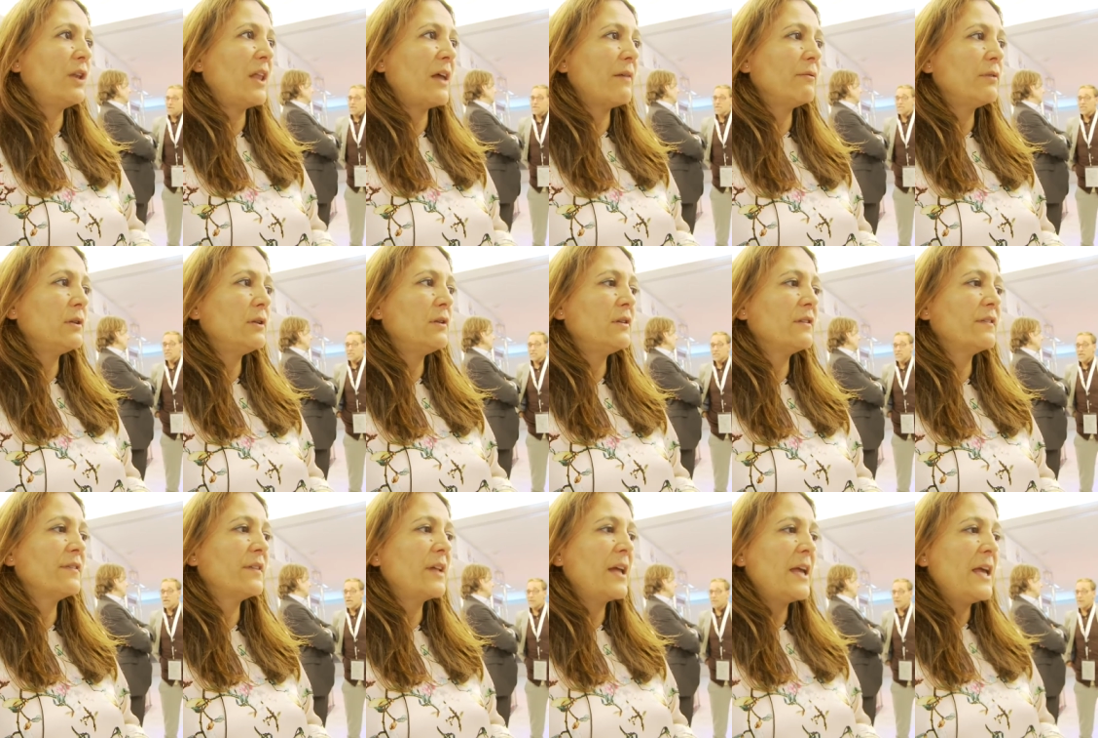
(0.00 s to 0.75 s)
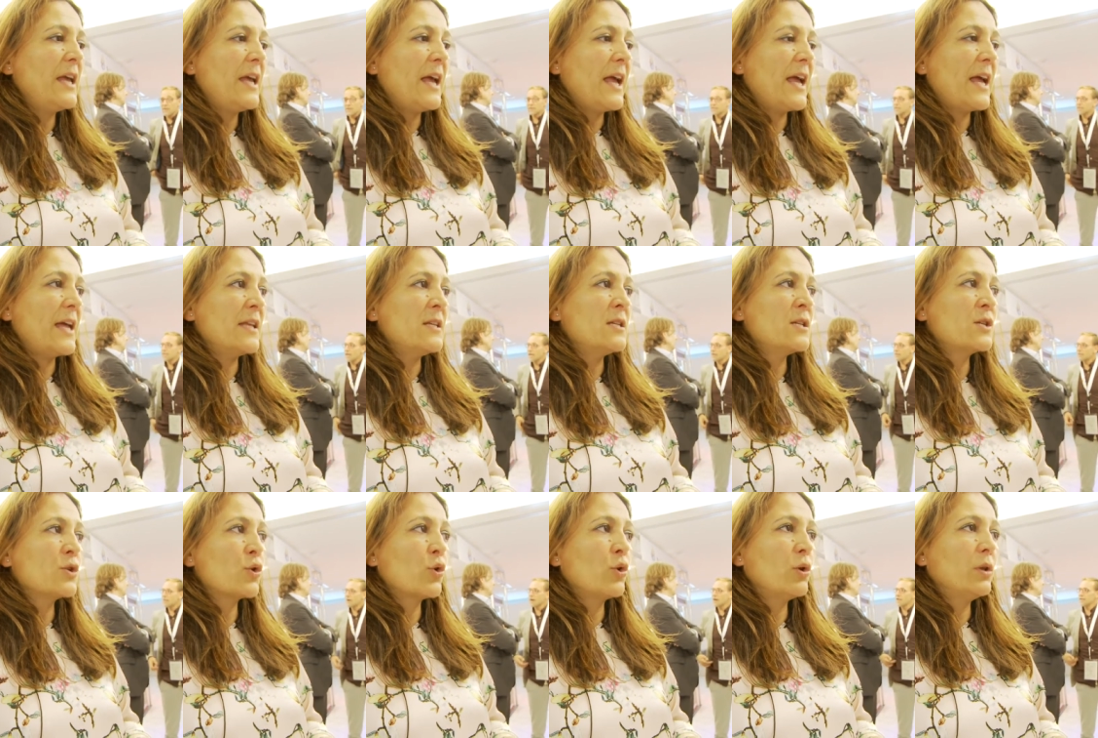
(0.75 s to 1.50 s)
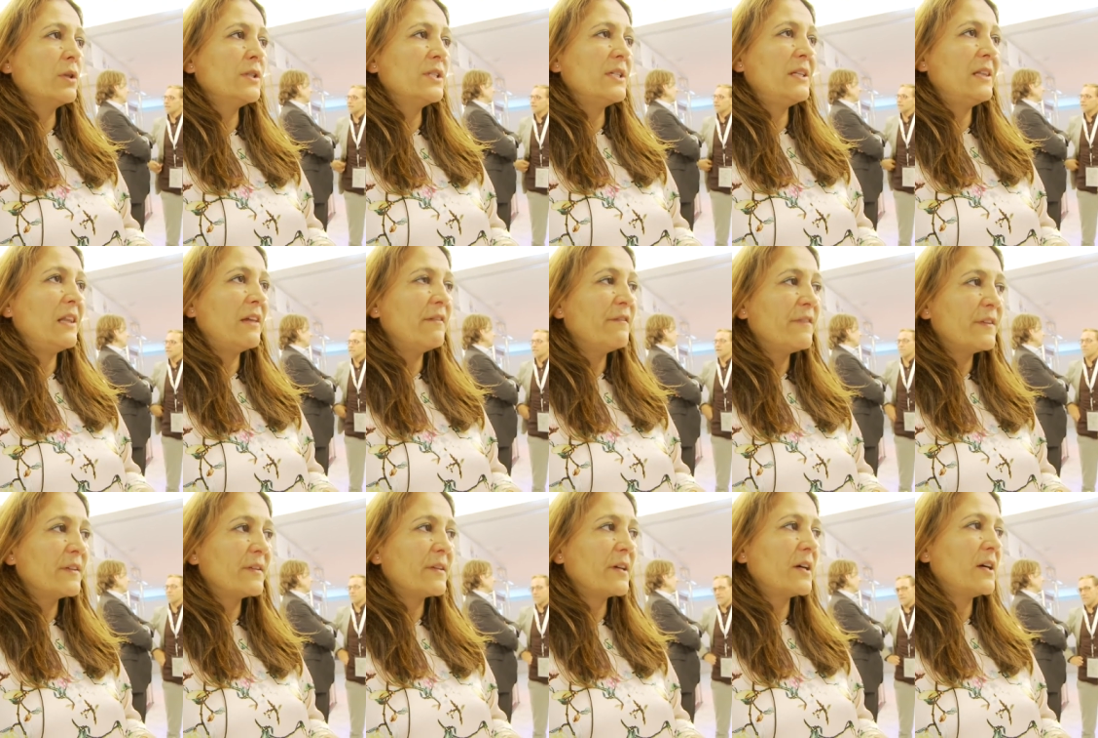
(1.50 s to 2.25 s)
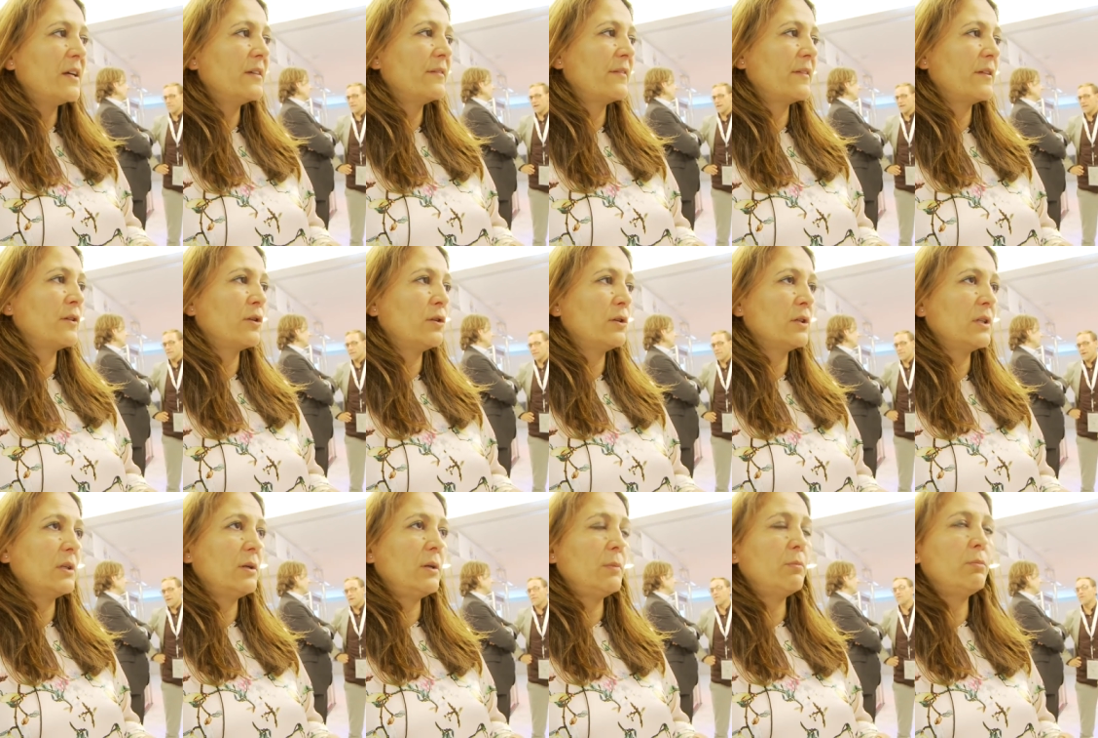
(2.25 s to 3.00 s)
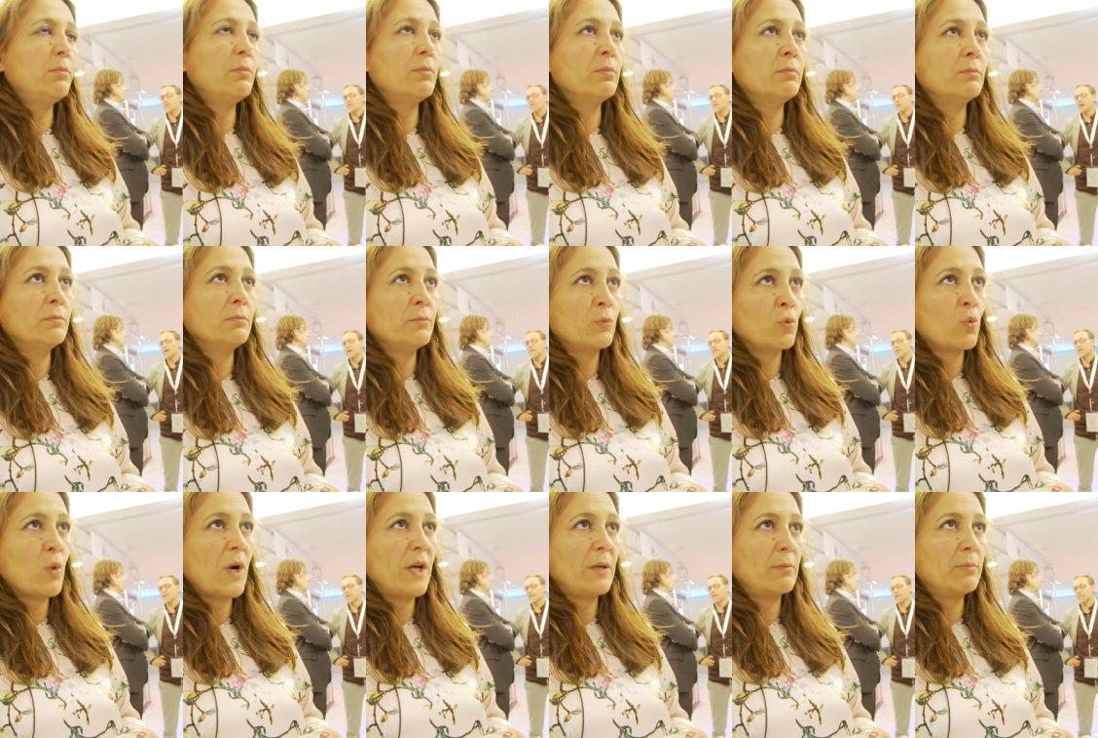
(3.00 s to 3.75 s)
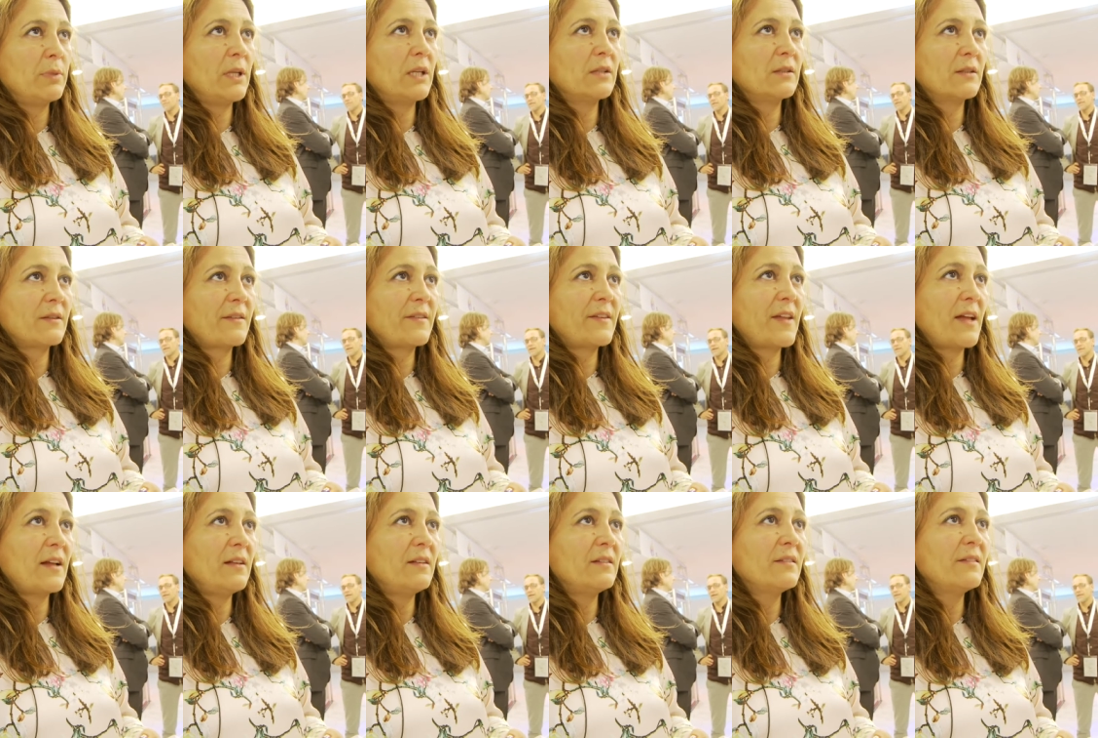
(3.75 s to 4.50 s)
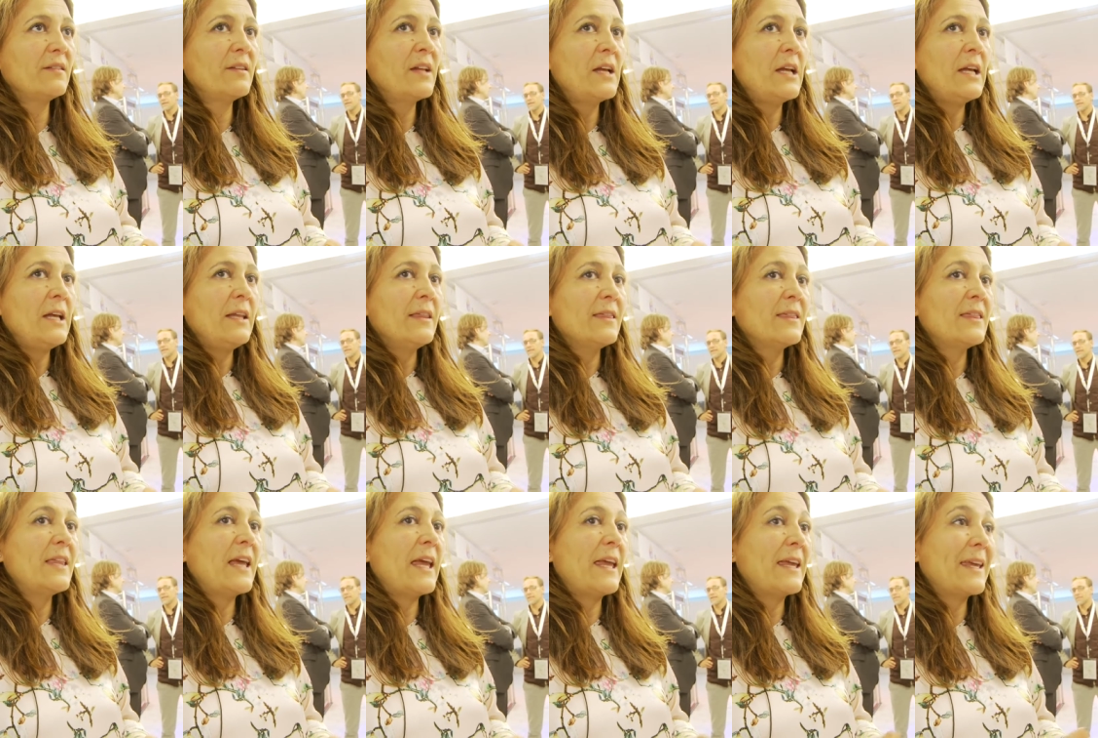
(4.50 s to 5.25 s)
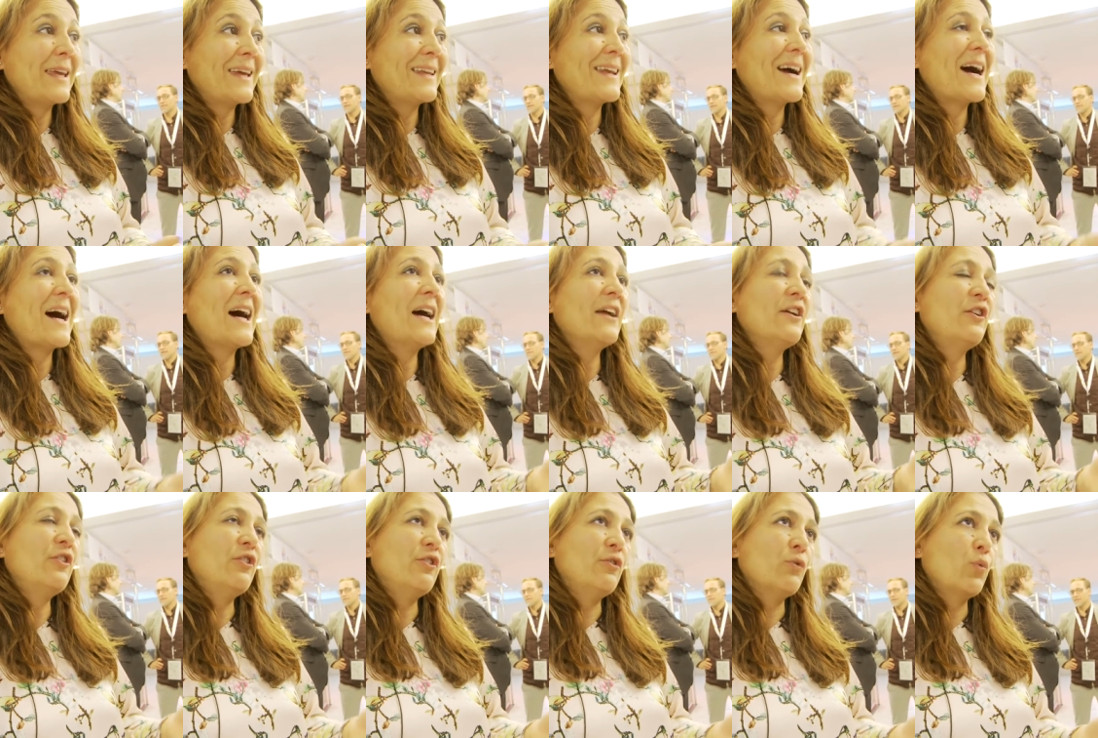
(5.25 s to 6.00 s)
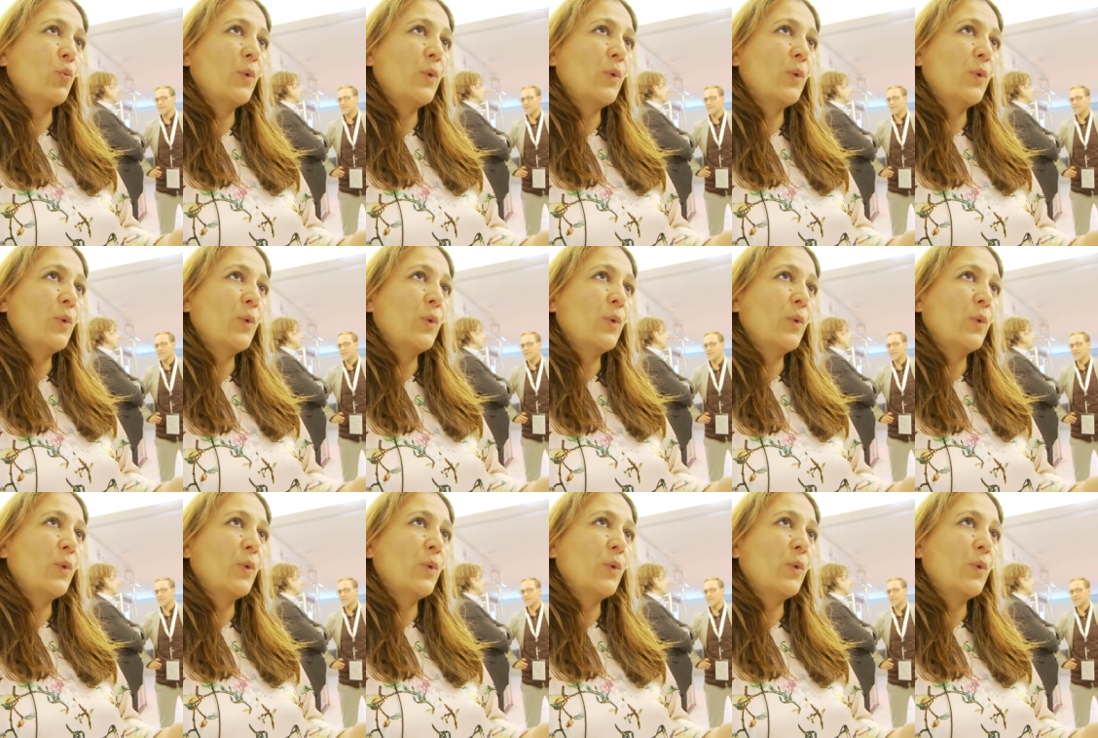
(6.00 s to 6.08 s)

levels, and all the lymphocytes and all the um, white blood cells, they get higher.